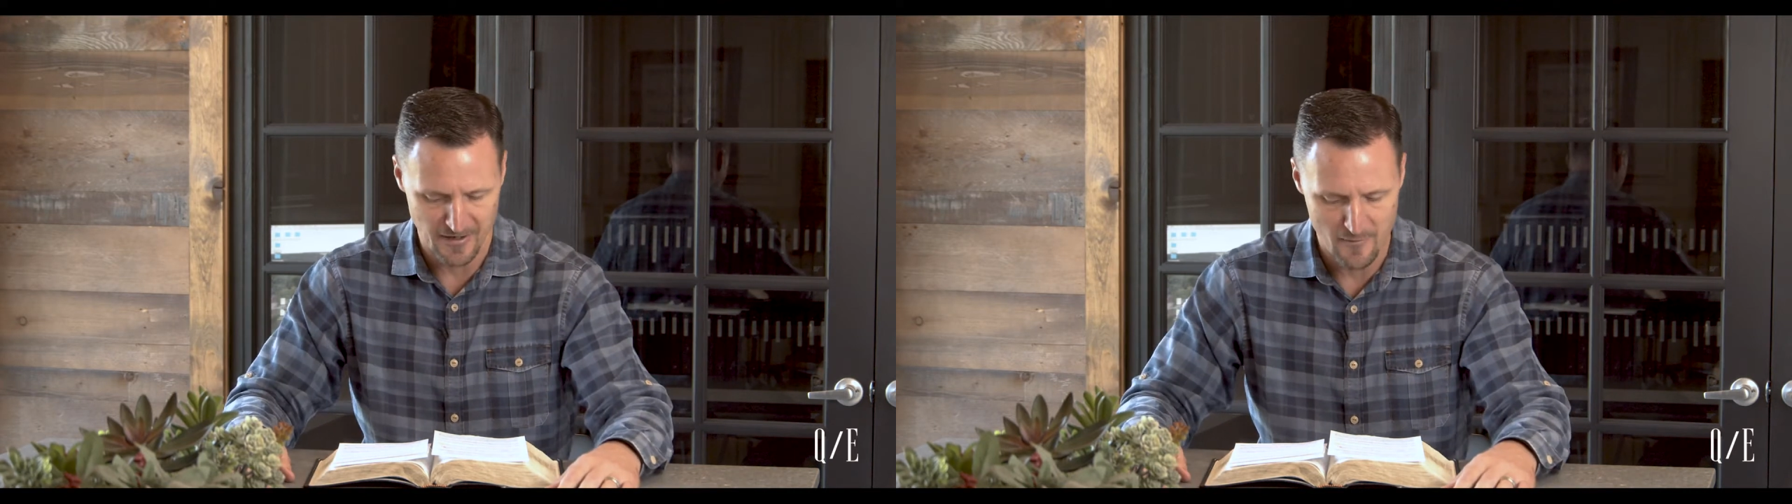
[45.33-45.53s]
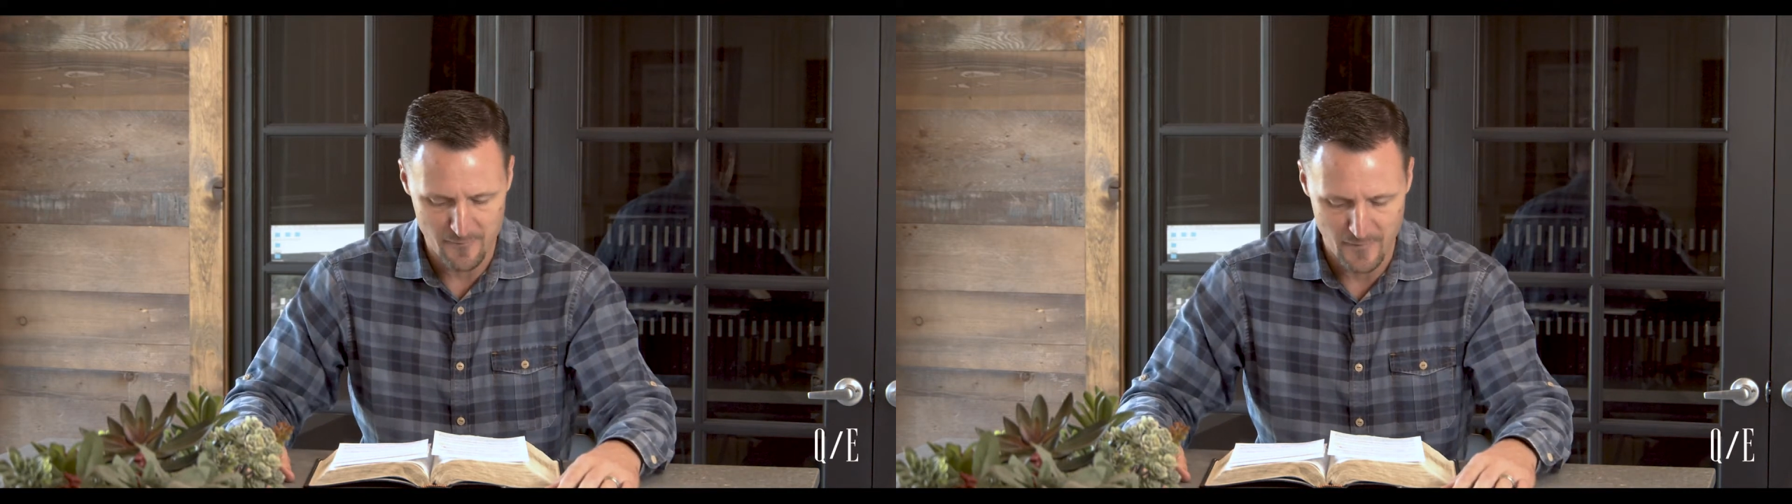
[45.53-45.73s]

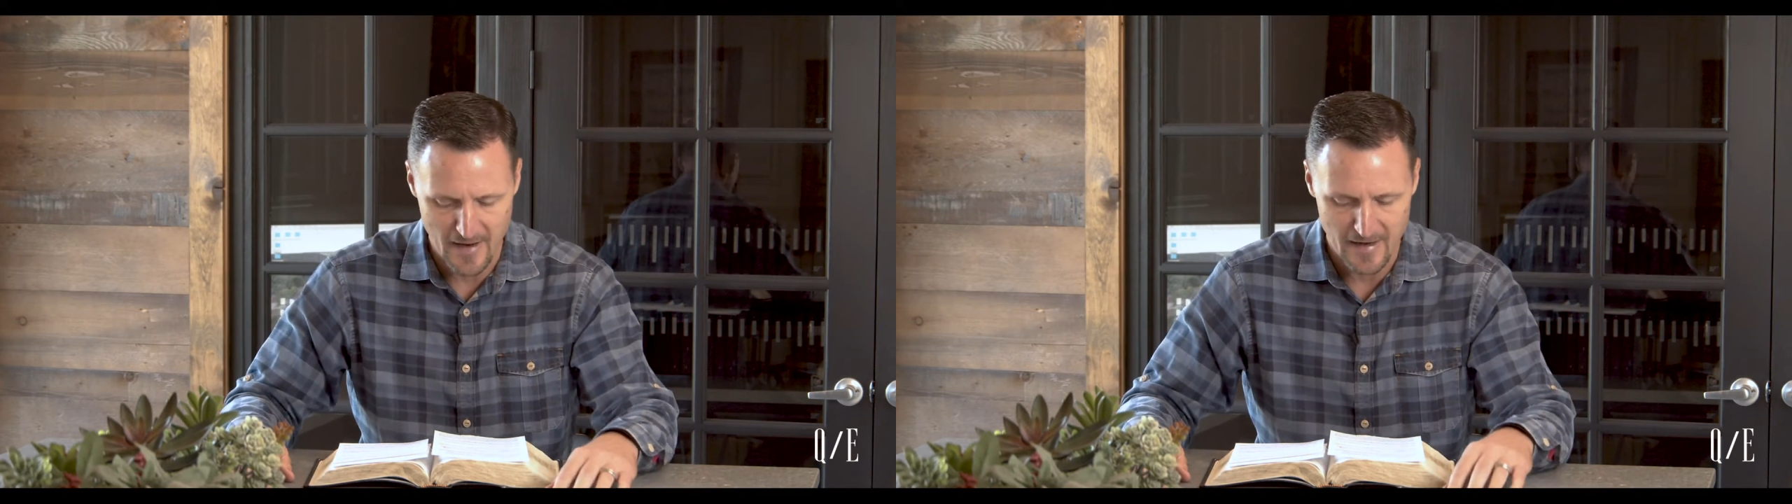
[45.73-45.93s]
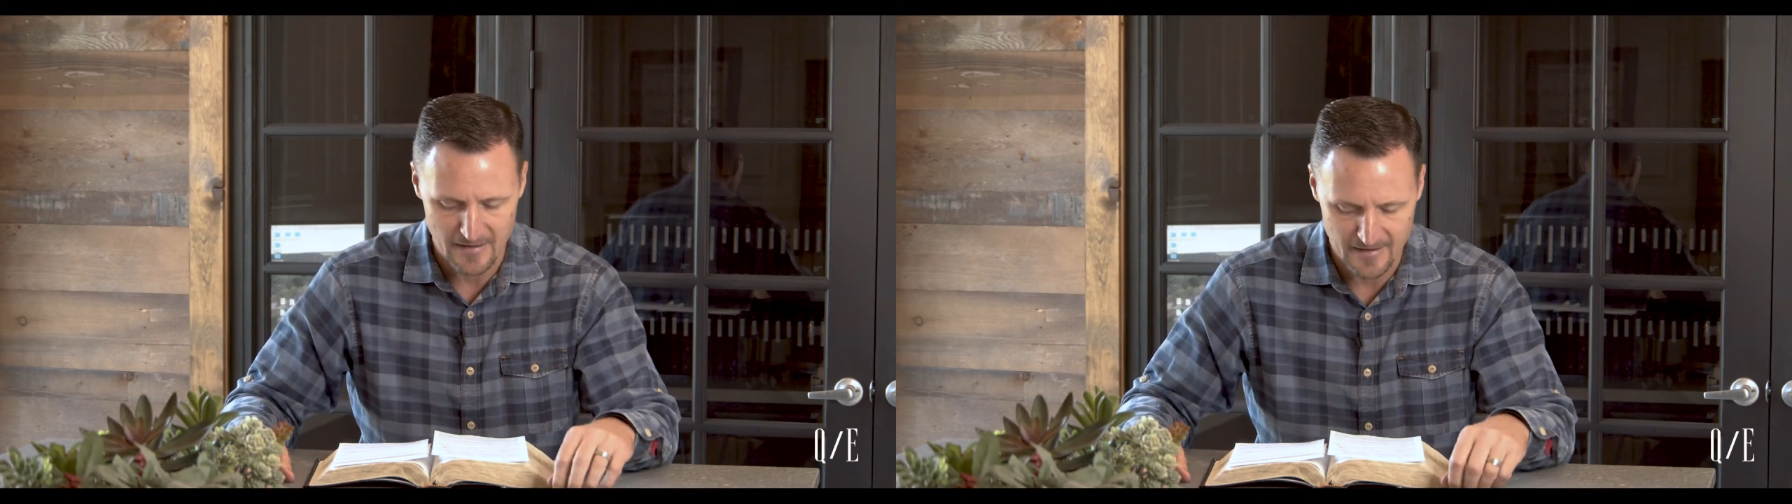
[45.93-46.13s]
our
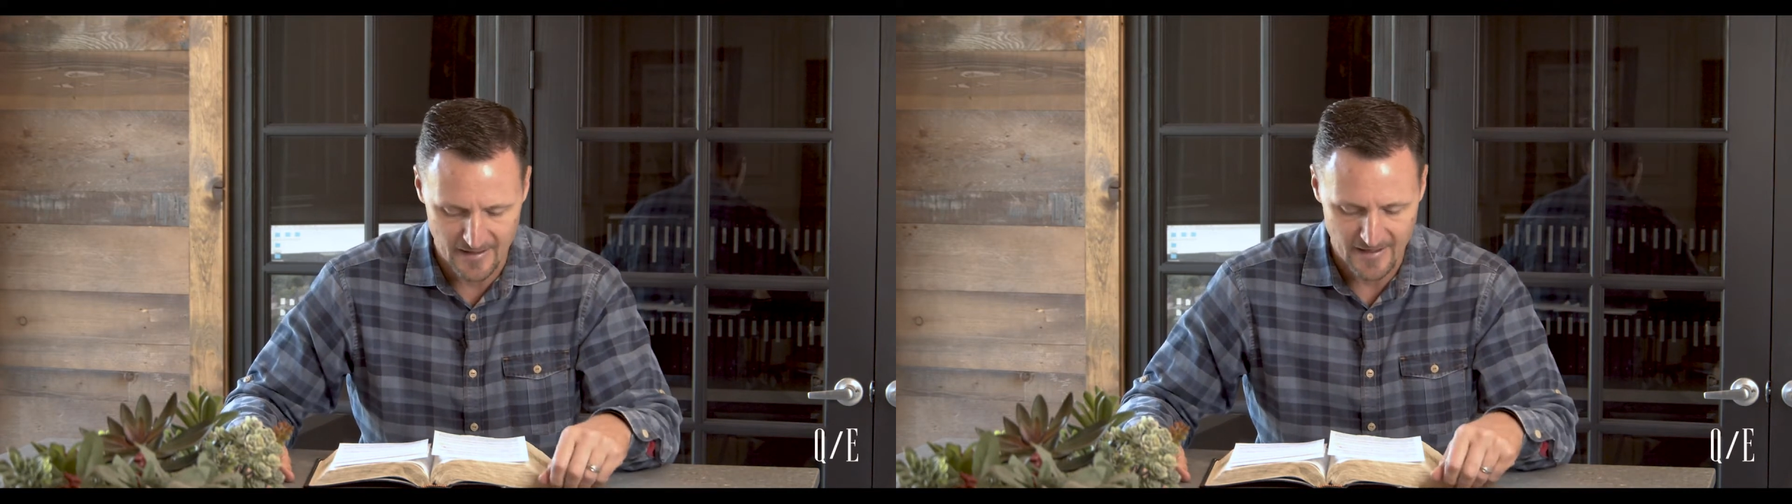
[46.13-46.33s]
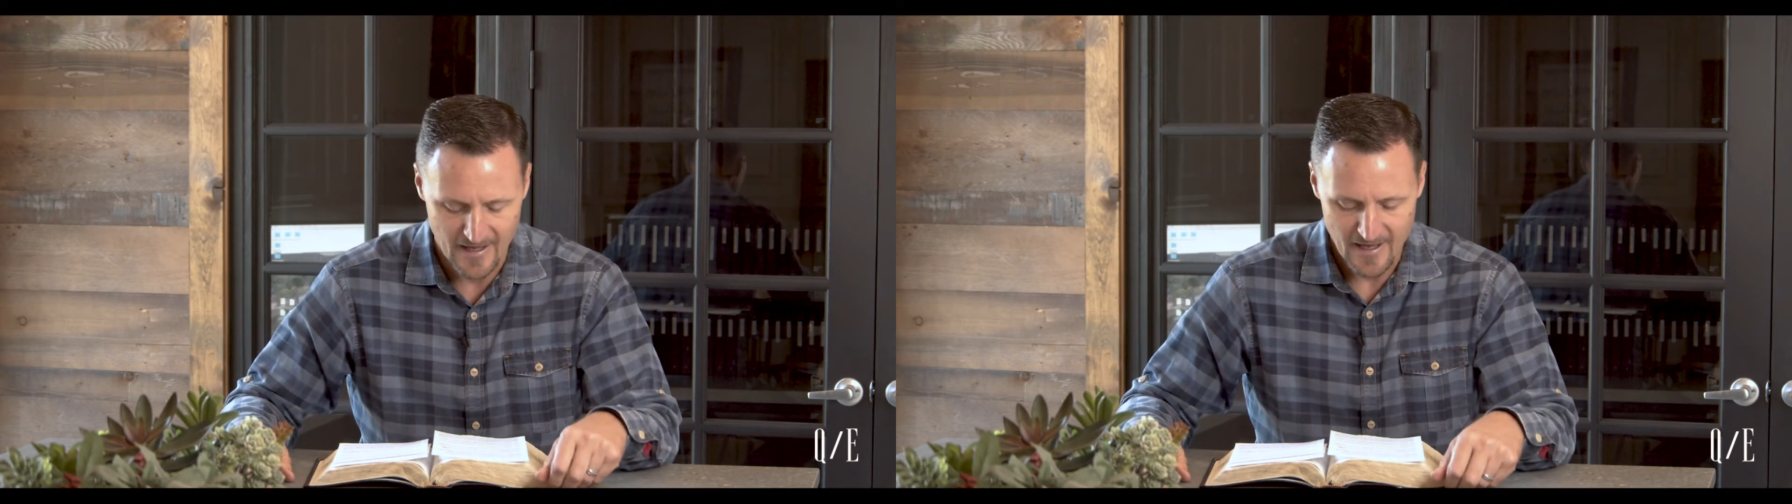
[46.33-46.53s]
faith, and